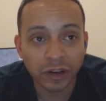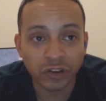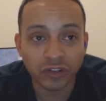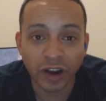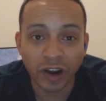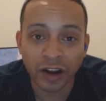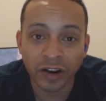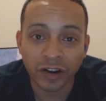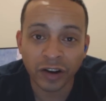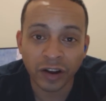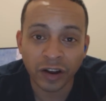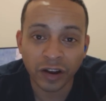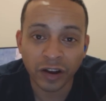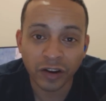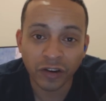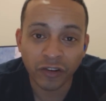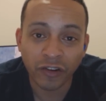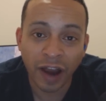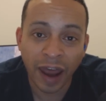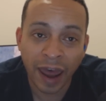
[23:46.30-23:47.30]
They try
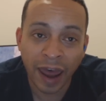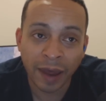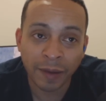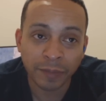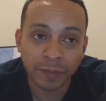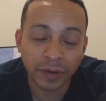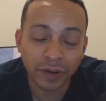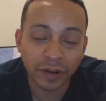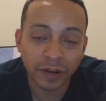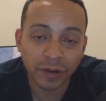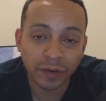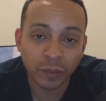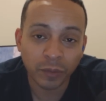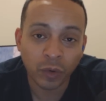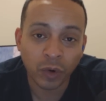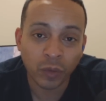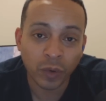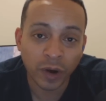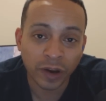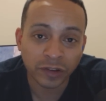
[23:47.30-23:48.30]
to grab
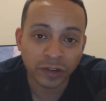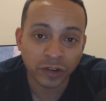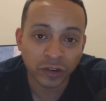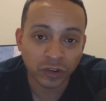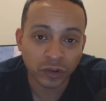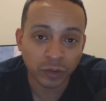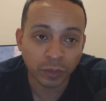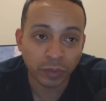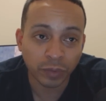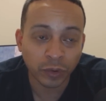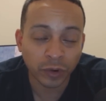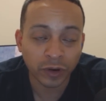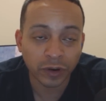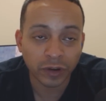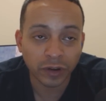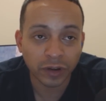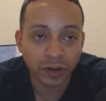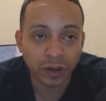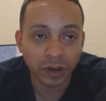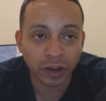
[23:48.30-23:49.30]
more Western
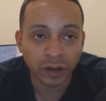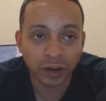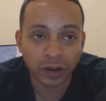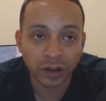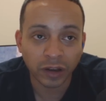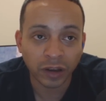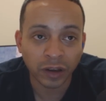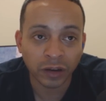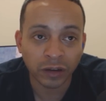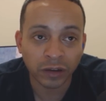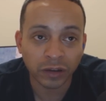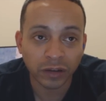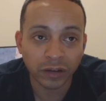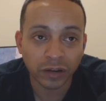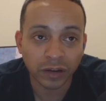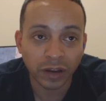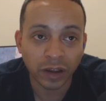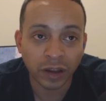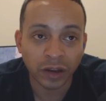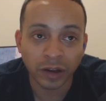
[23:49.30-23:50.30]
support, and and
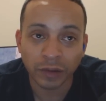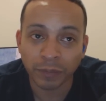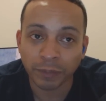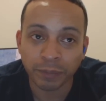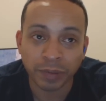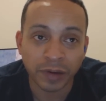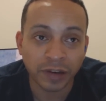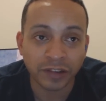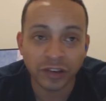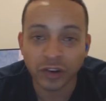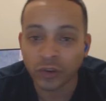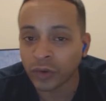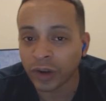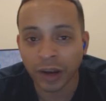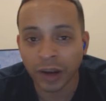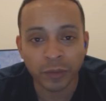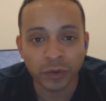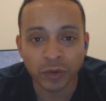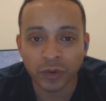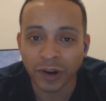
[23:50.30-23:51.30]
and the PCU
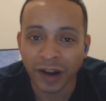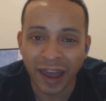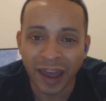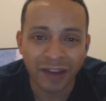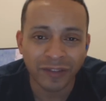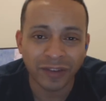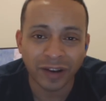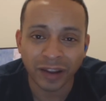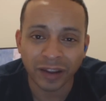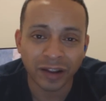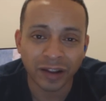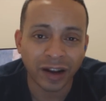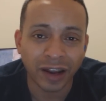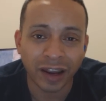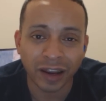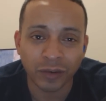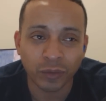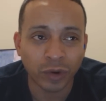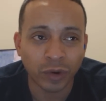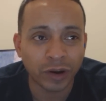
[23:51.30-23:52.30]
gamers weren't having that. They're
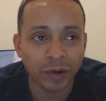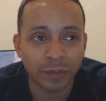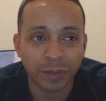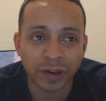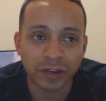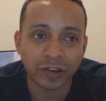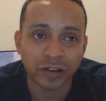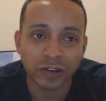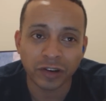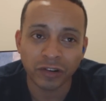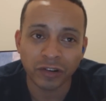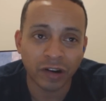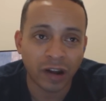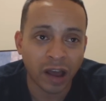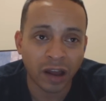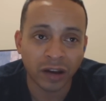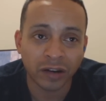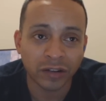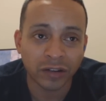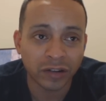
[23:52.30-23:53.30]
like, we're gonna pay six hundred
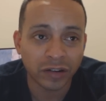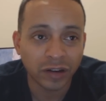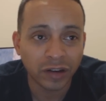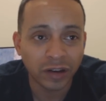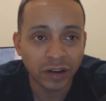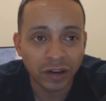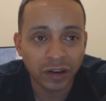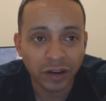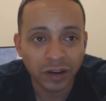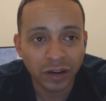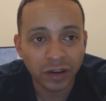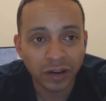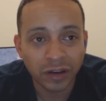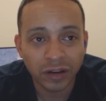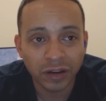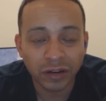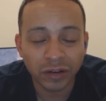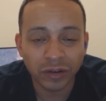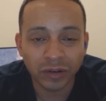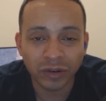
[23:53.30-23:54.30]
dollars,
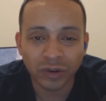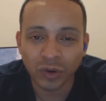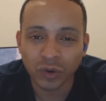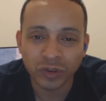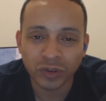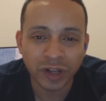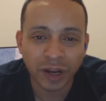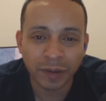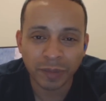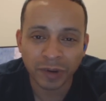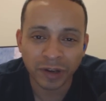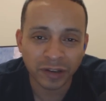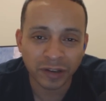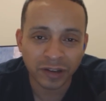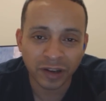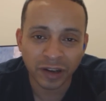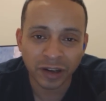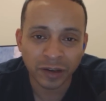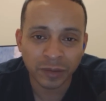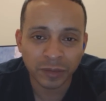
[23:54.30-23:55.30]
no
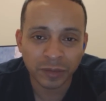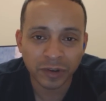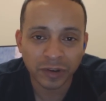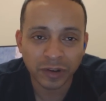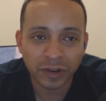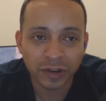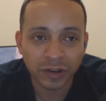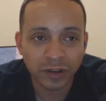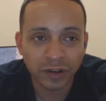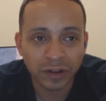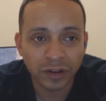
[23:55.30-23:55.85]
Japanese games.